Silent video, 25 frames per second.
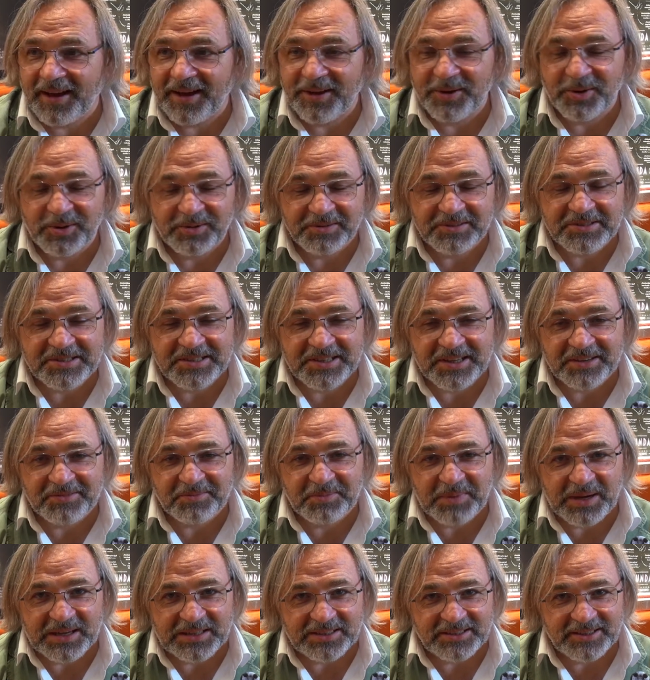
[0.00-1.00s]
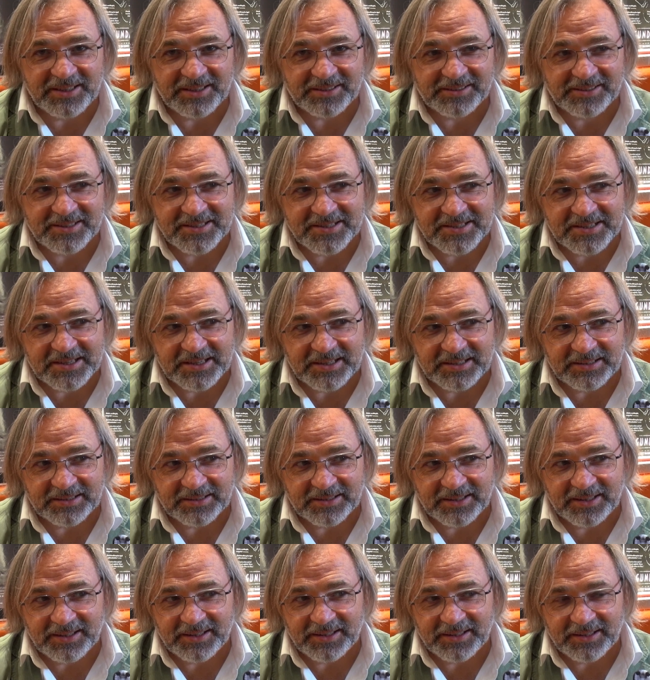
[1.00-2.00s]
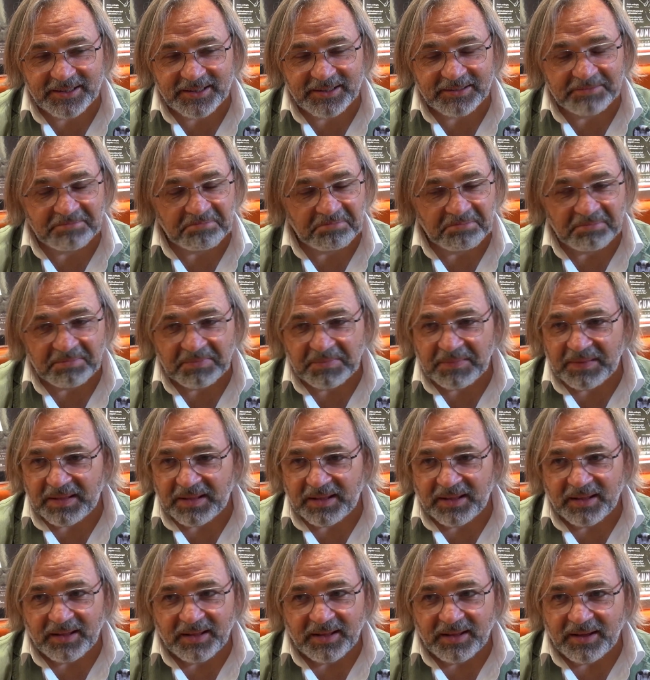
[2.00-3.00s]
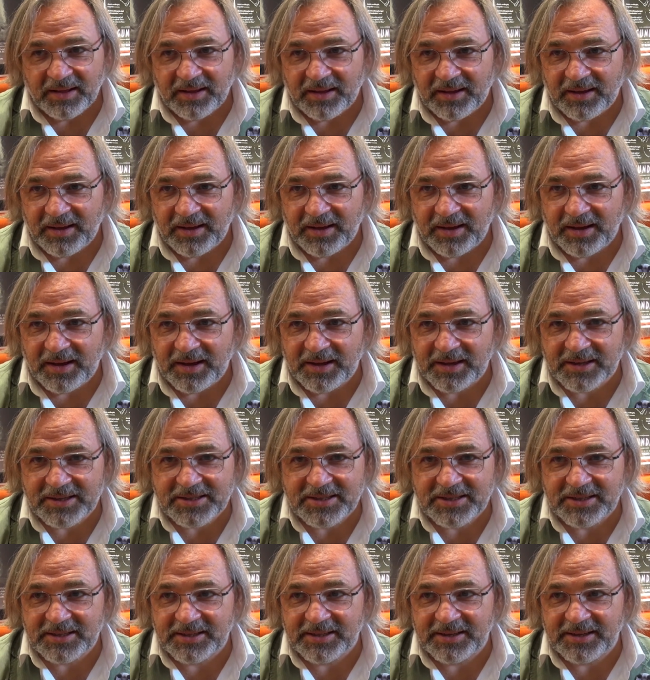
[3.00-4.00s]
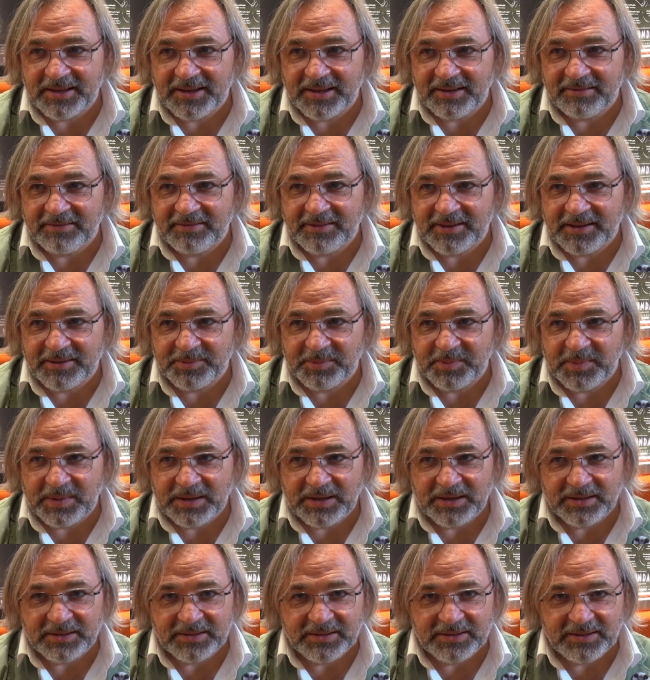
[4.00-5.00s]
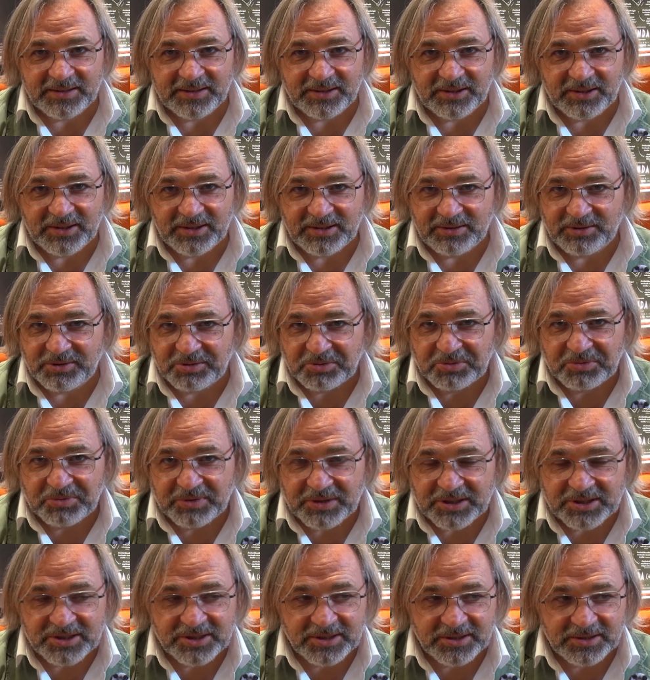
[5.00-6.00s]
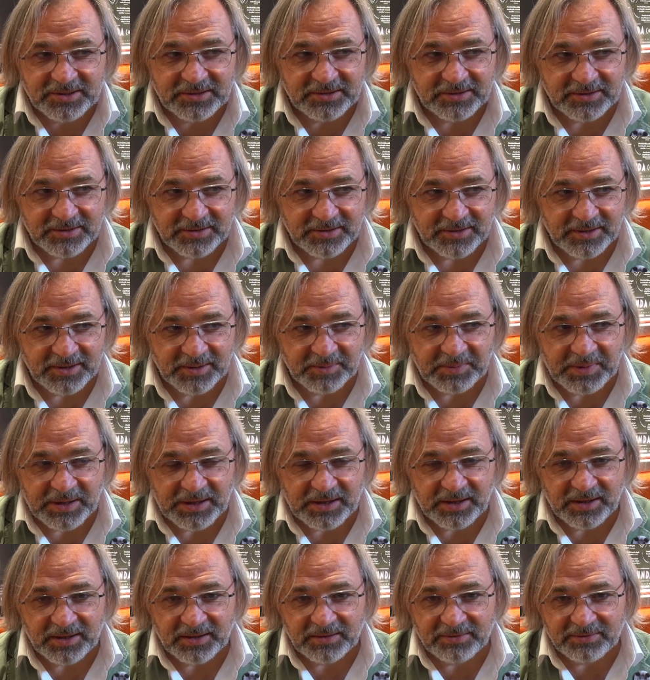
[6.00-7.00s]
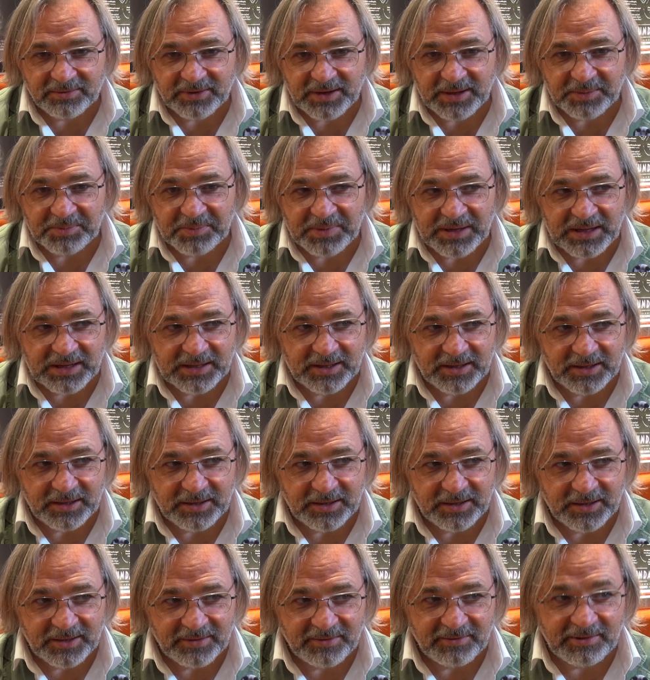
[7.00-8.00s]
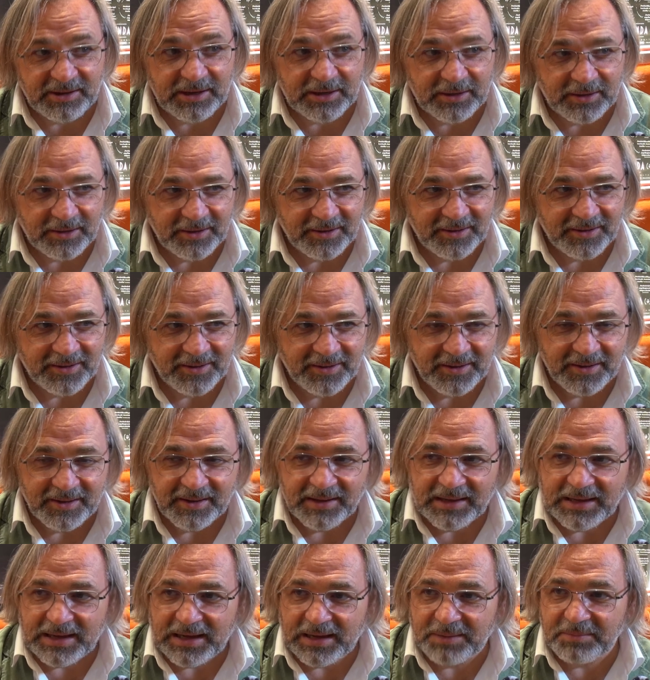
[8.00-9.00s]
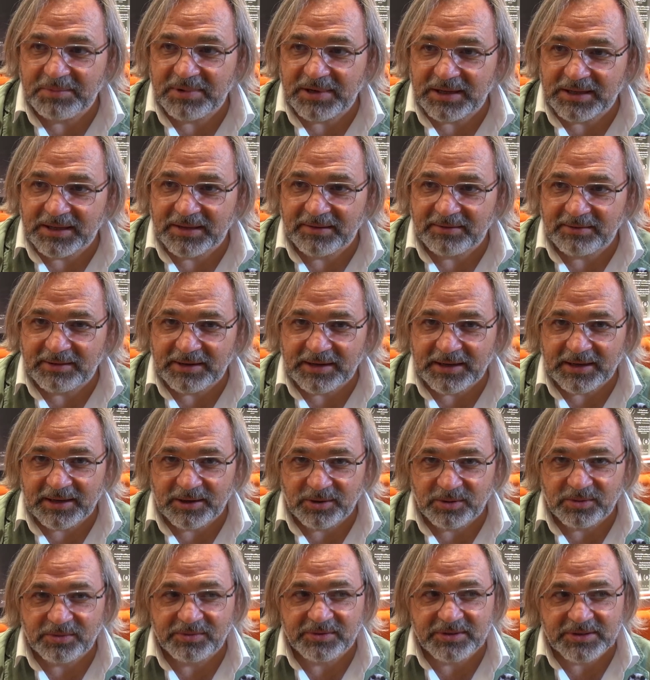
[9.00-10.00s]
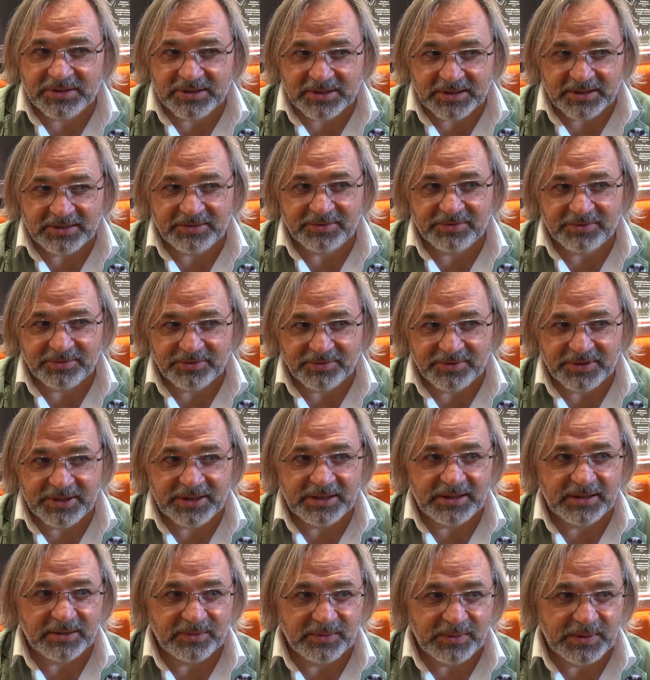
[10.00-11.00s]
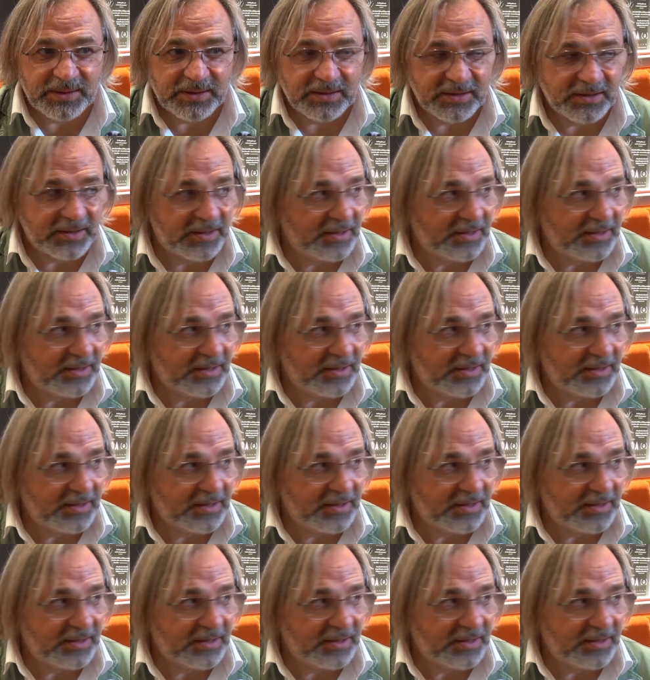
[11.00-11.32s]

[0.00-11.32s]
I always have my director's cut. I actually never made two versions in my life. I'm lucky one. I always have real one.